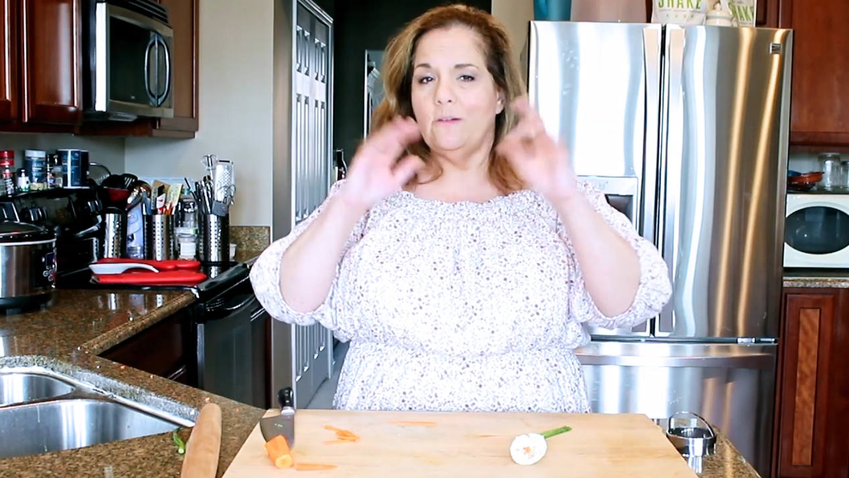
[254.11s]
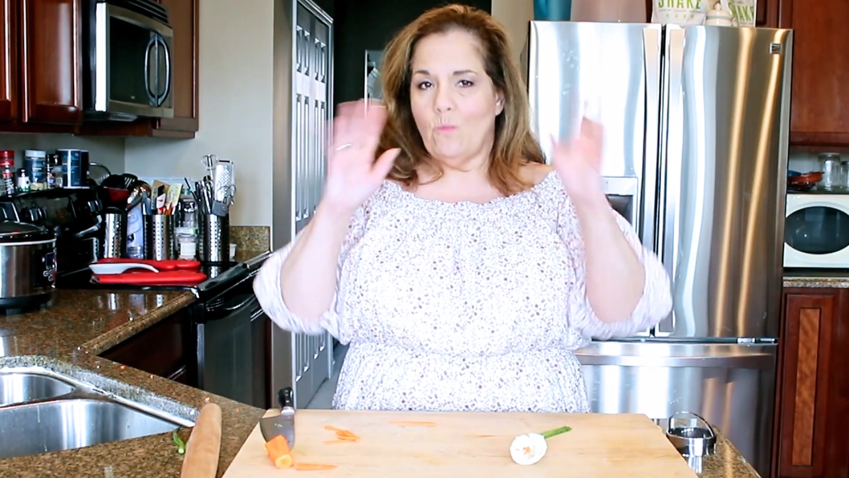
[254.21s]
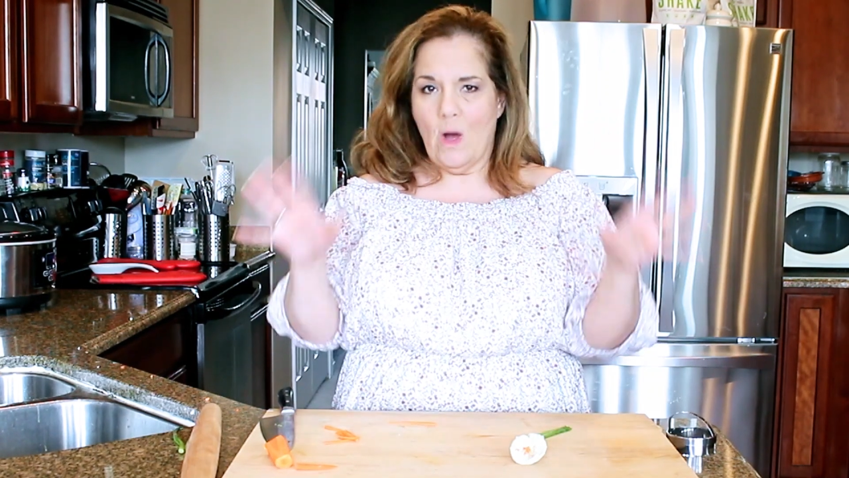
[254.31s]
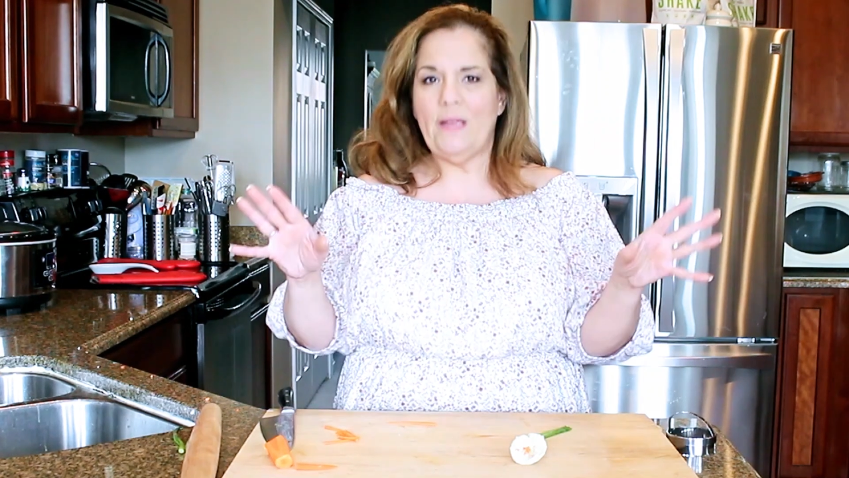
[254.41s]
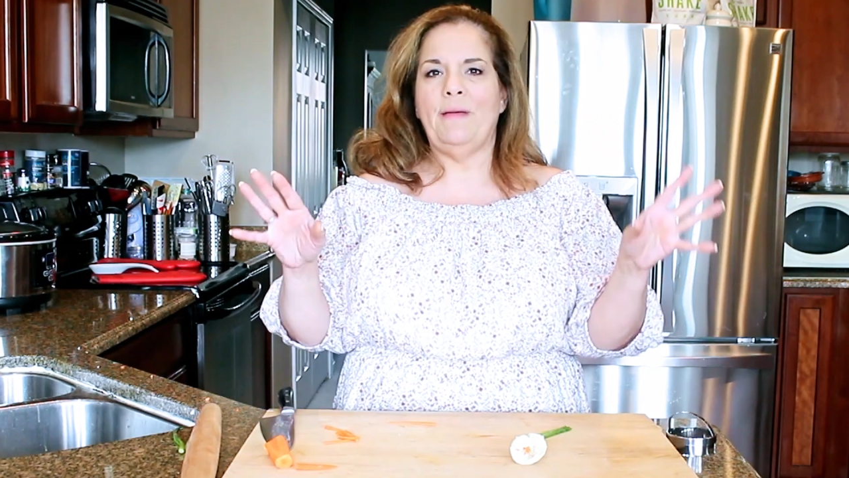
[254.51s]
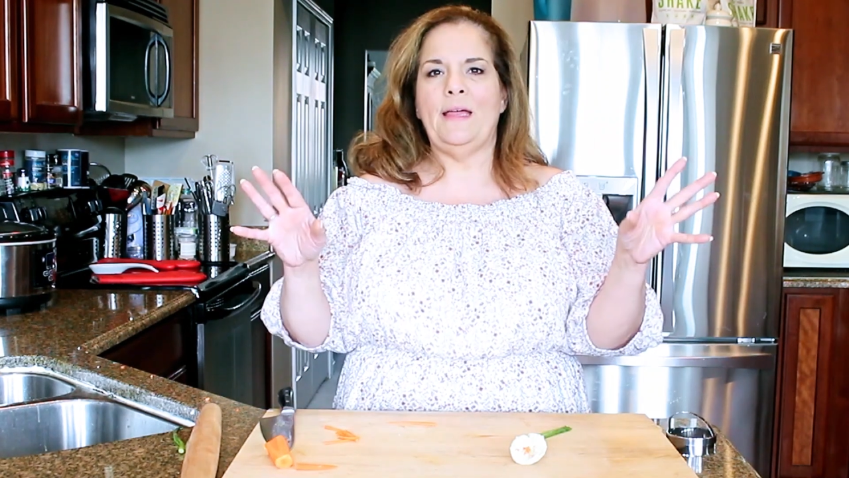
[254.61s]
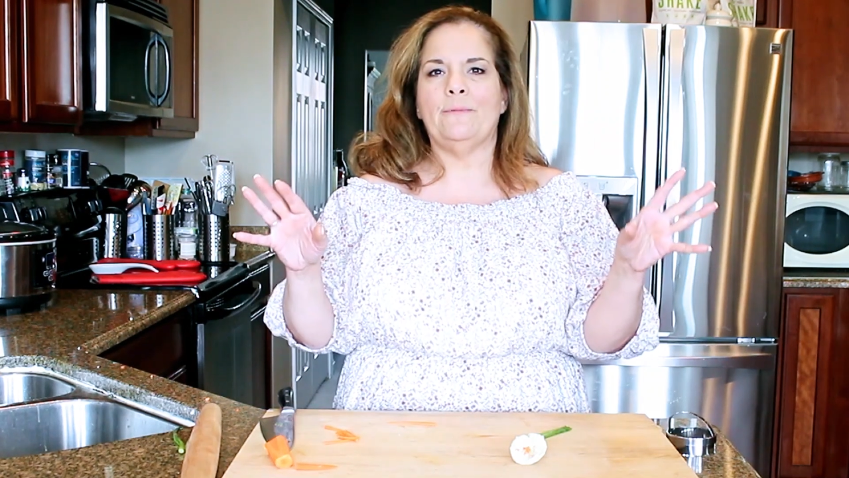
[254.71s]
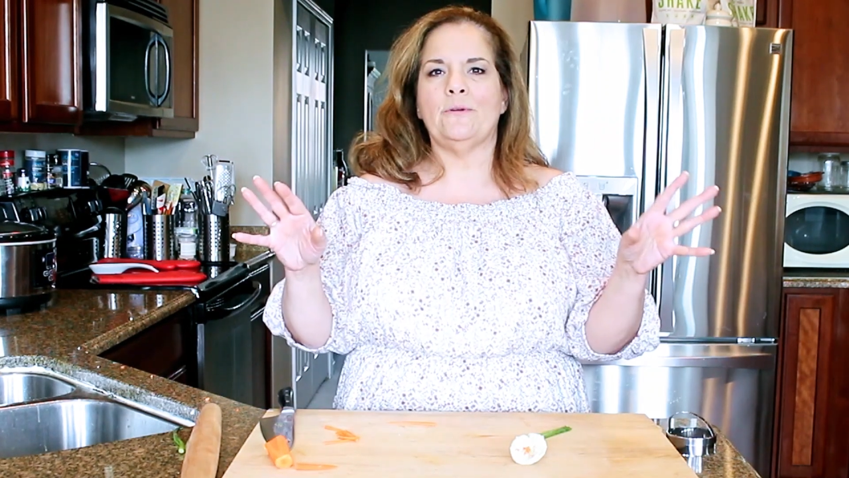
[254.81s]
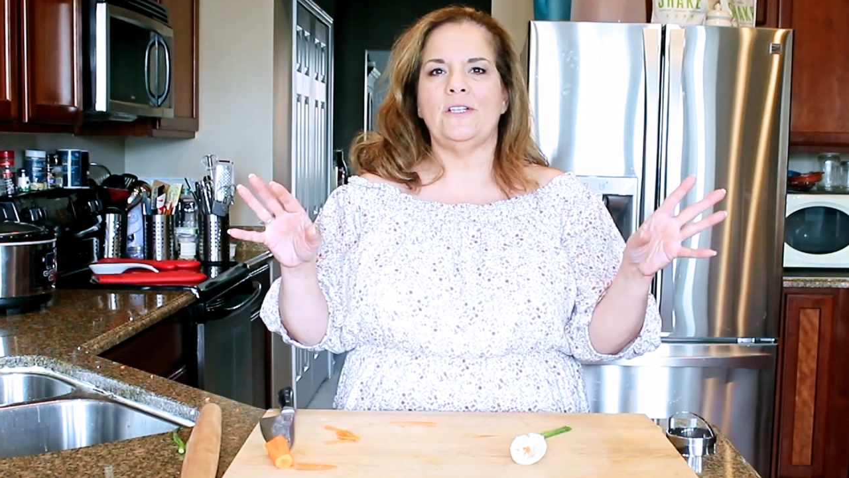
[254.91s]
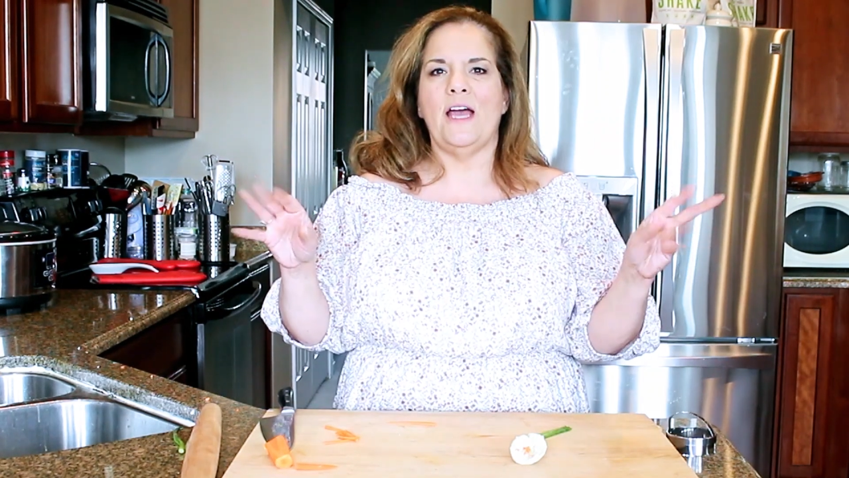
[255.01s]
white
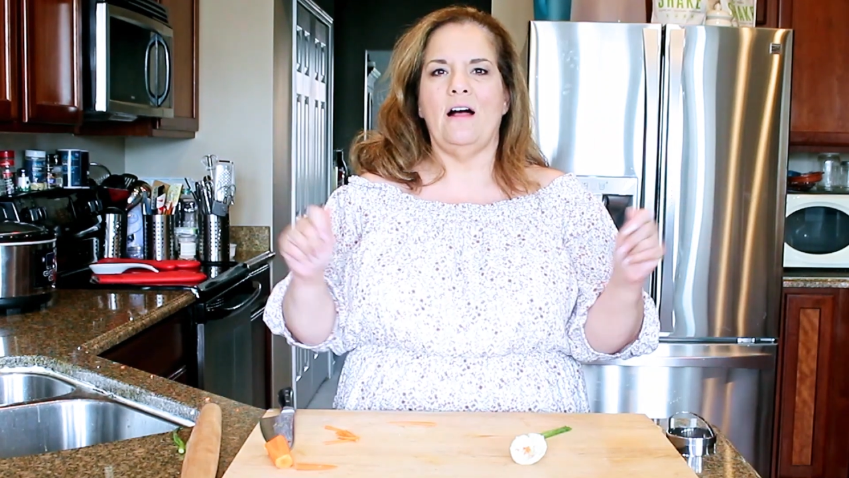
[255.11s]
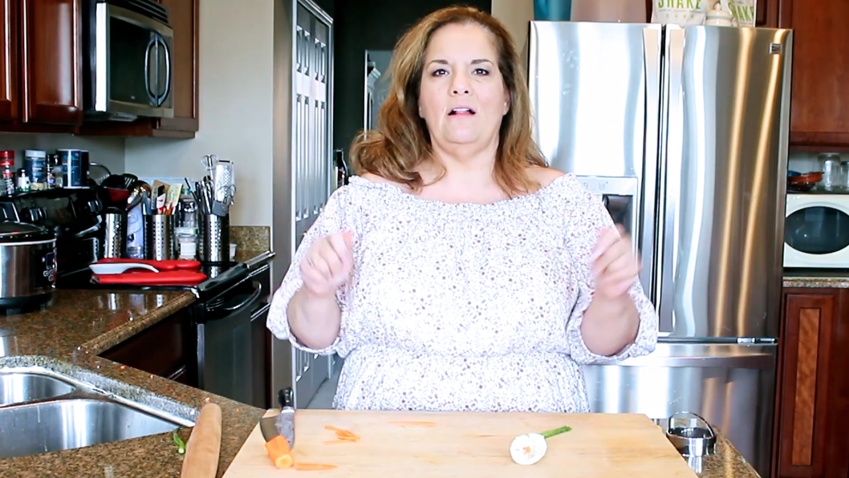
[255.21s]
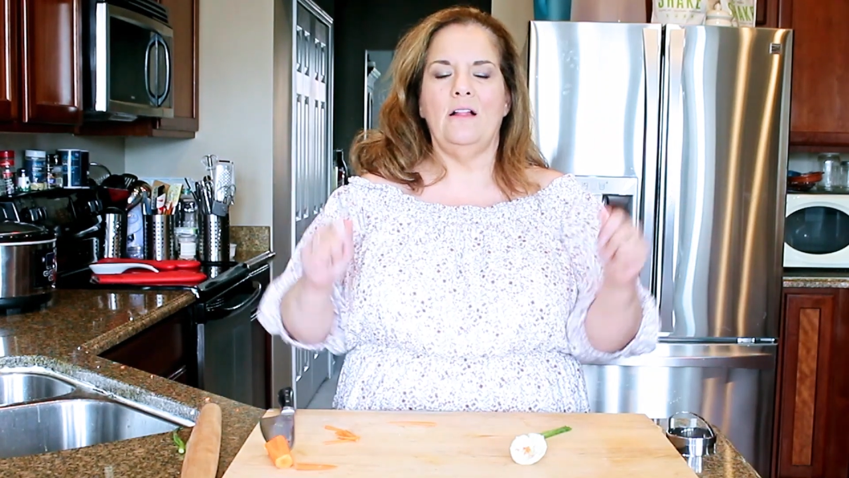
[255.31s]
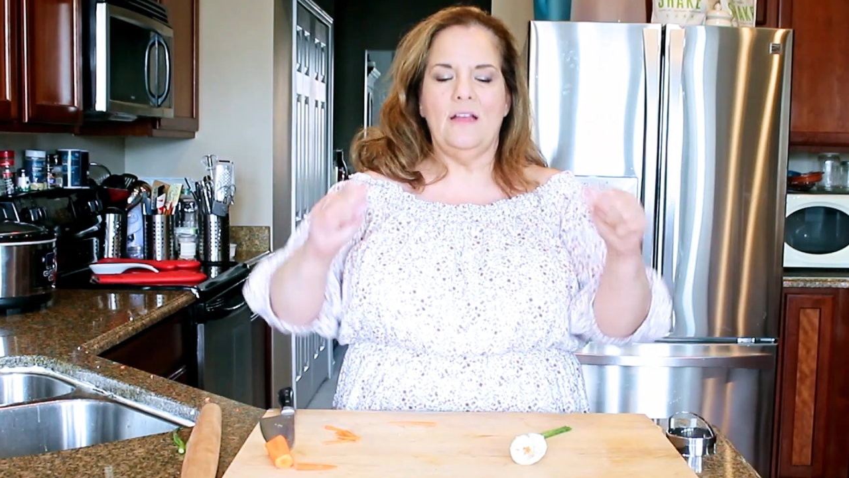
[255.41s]
paper towel.